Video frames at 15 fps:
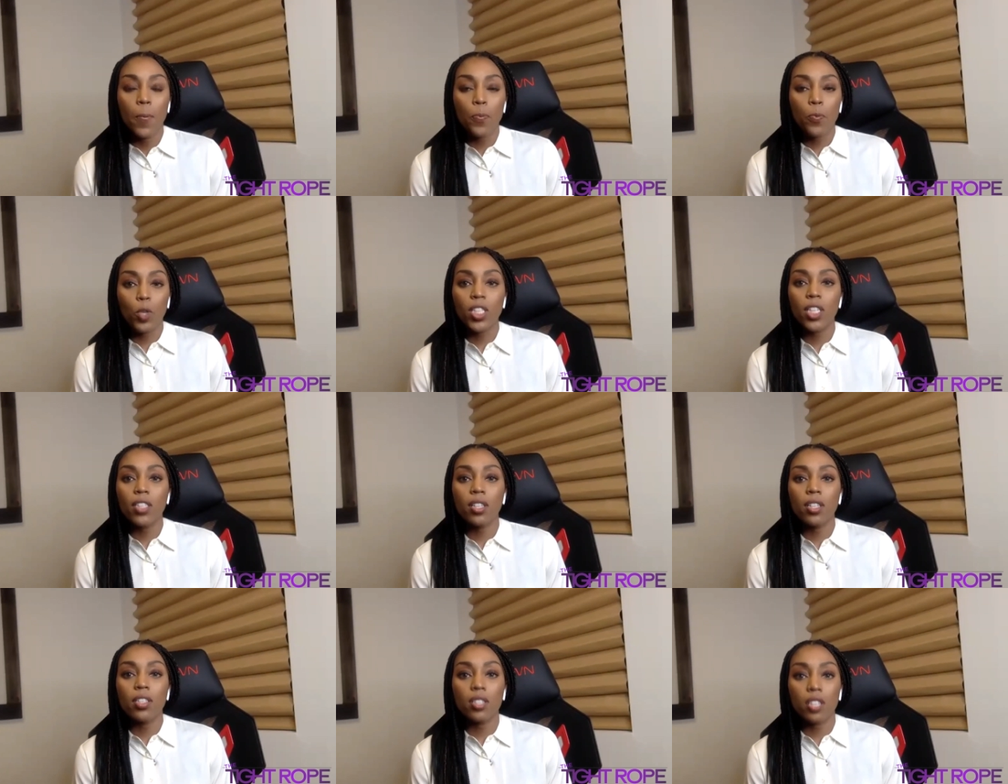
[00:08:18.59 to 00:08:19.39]
Once I
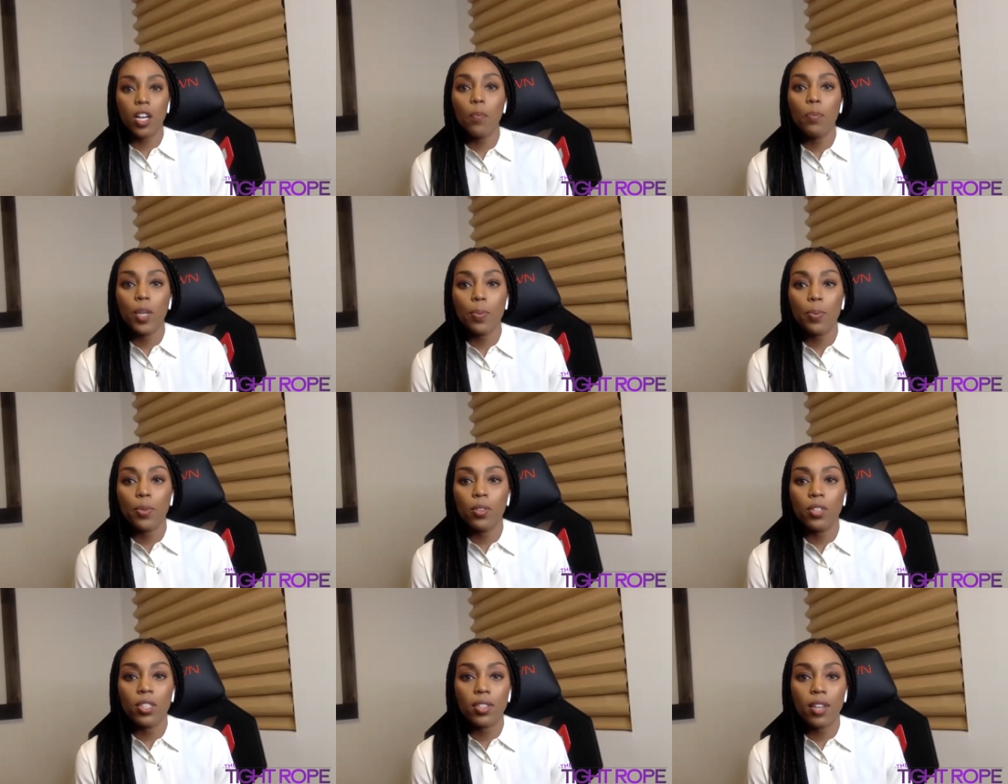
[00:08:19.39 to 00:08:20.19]
started to tell
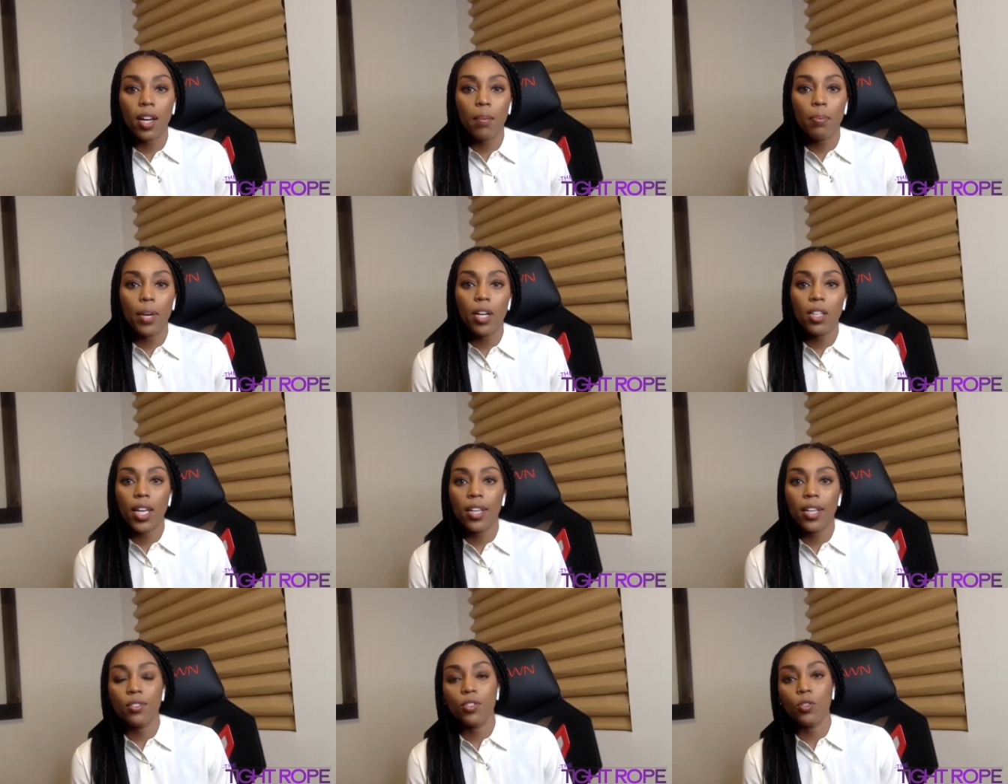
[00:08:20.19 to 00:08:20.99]
people, it's not about
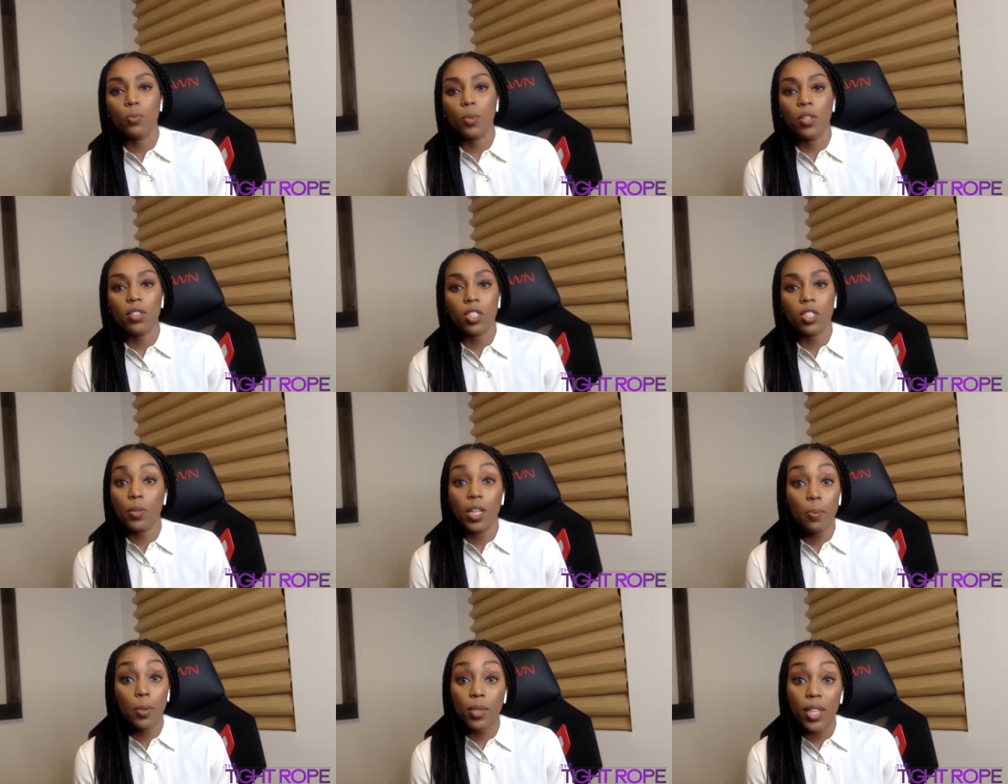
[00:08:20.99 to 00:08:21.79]
can you do both. There's
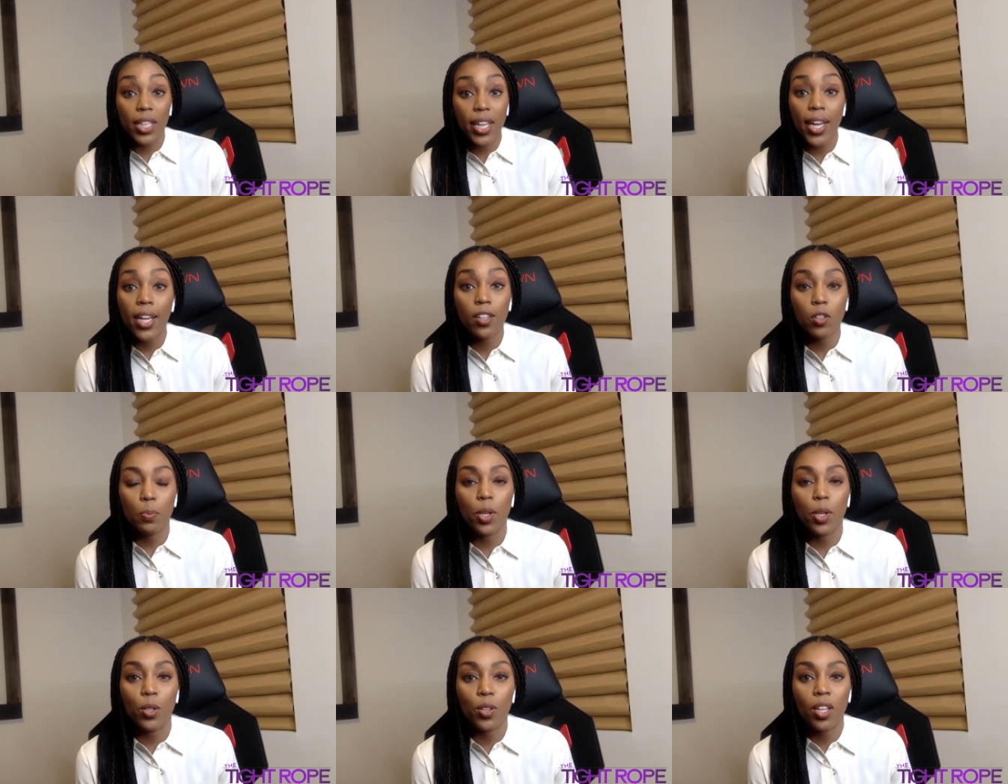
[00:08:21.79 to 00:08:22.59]
plenty of people that can do
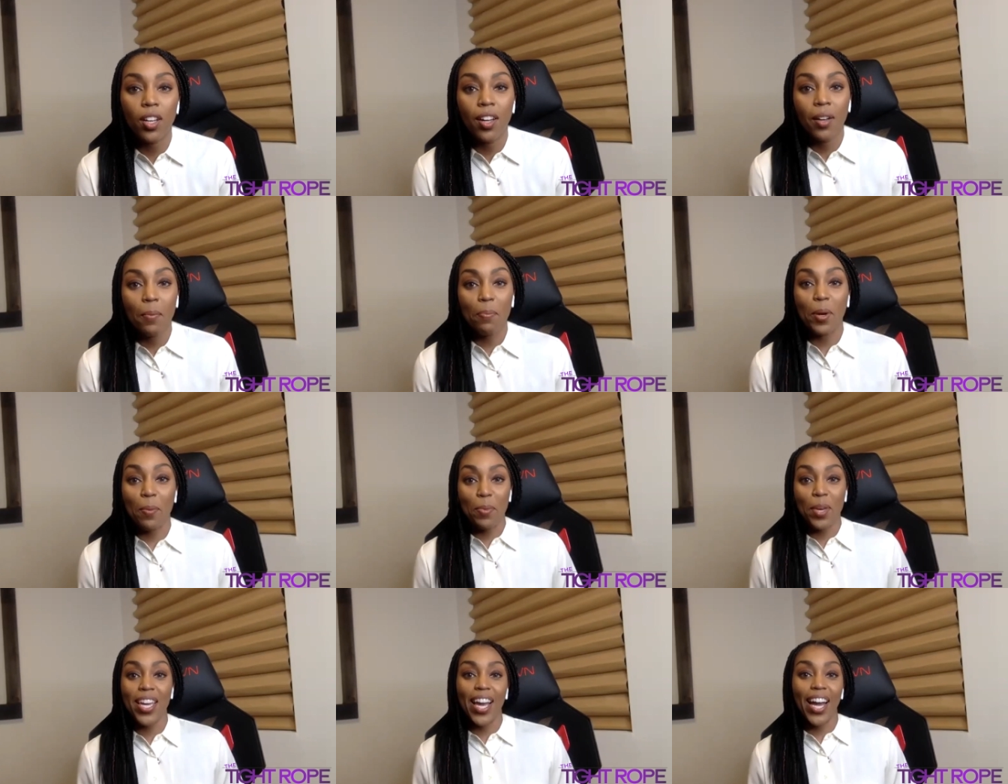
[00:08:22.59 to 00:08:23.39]
both, but
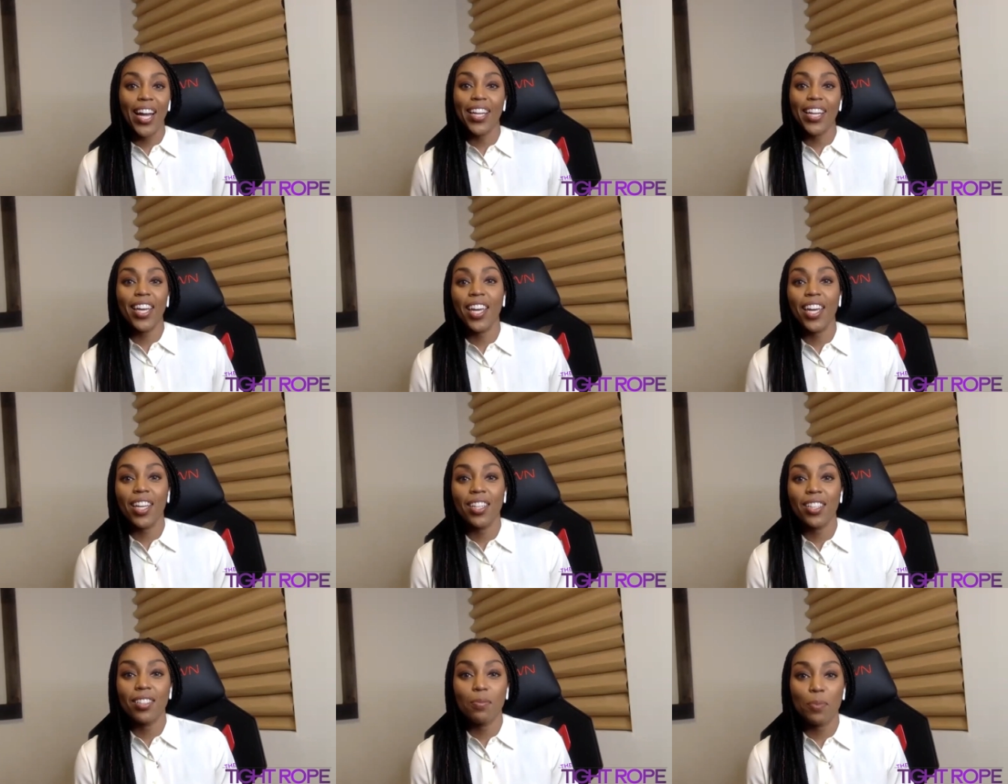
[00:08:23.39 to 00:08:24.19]
me, I can't,
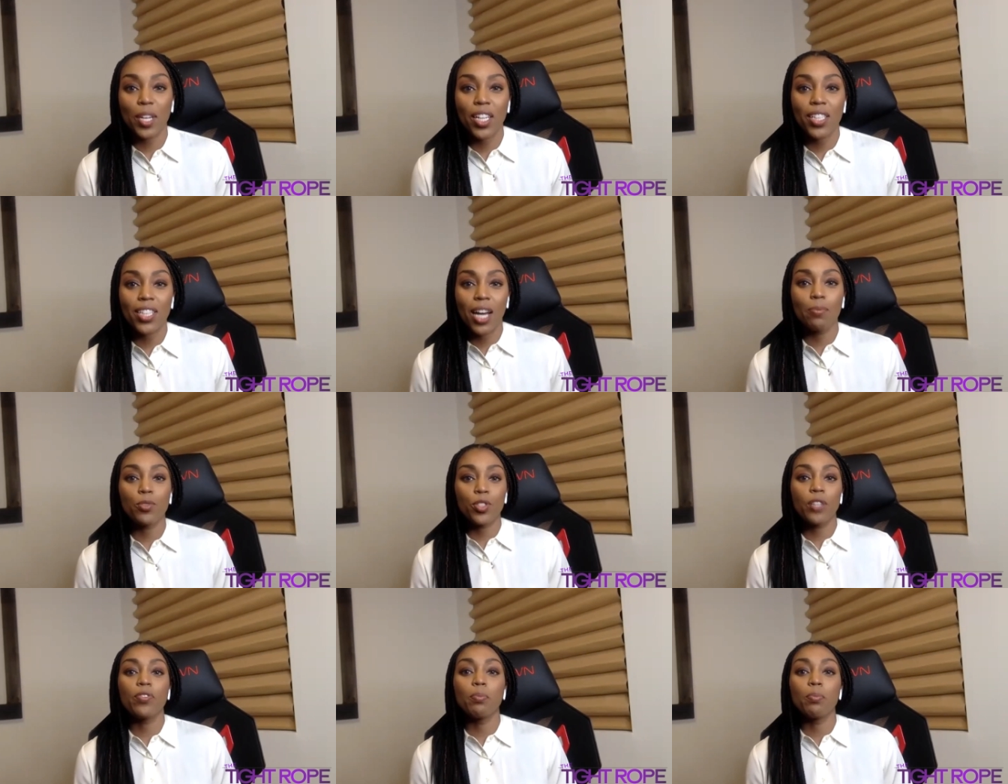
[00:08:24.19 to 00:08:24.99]
because I'm
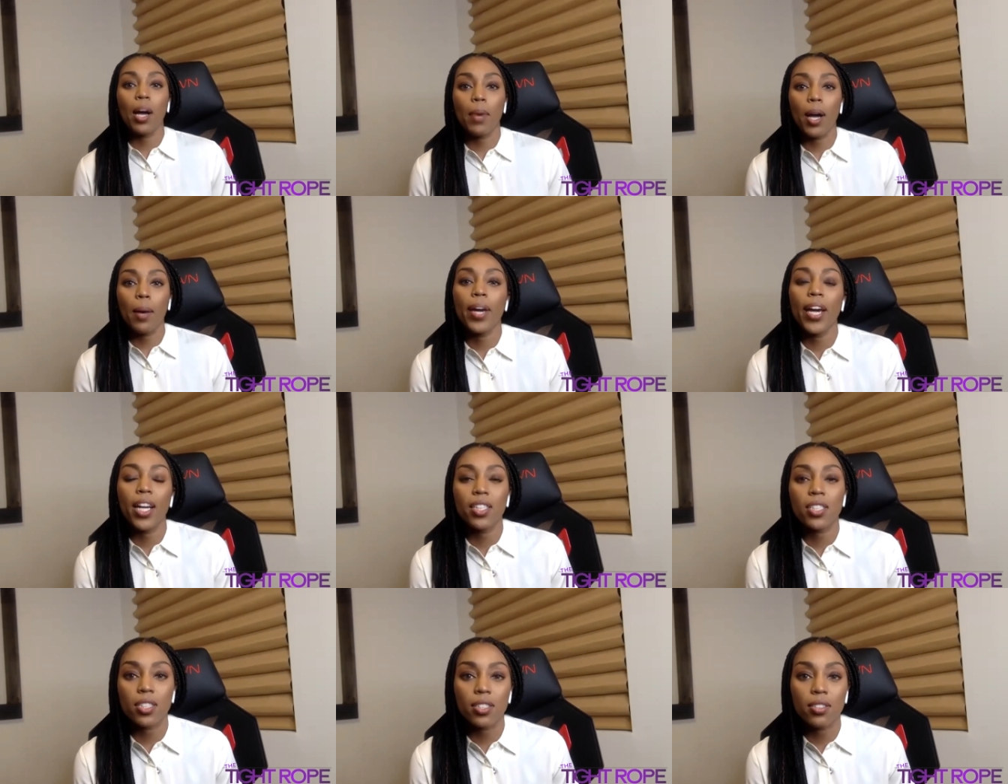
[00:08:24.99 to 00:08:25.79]
driven by my
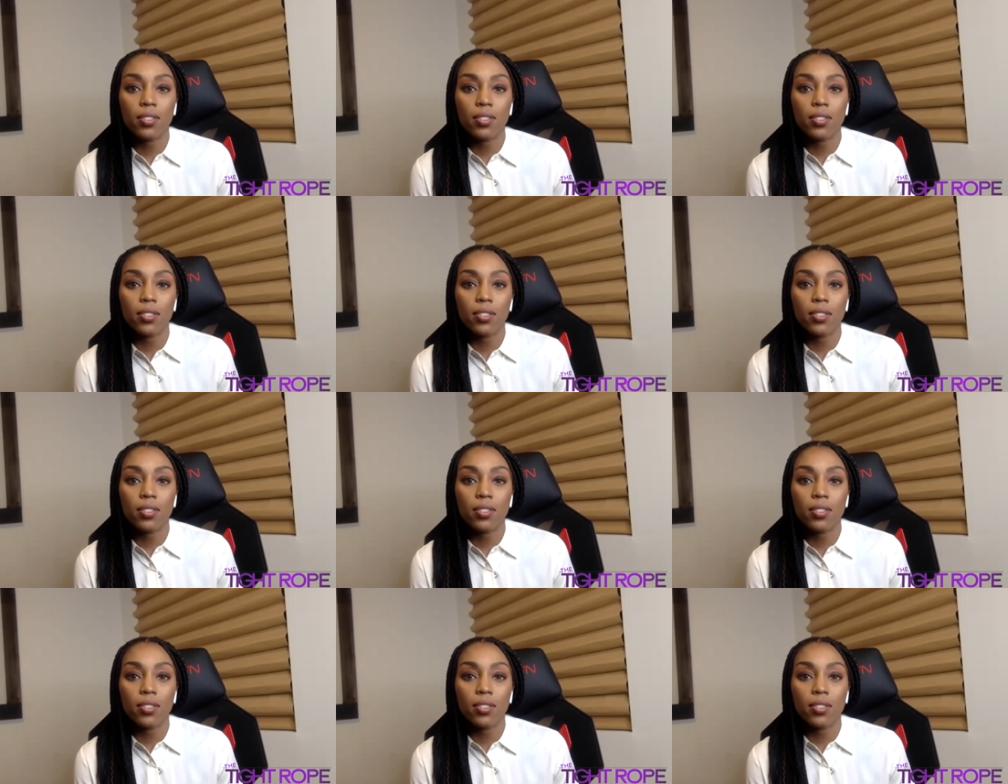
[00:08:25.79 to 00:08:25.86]
passion.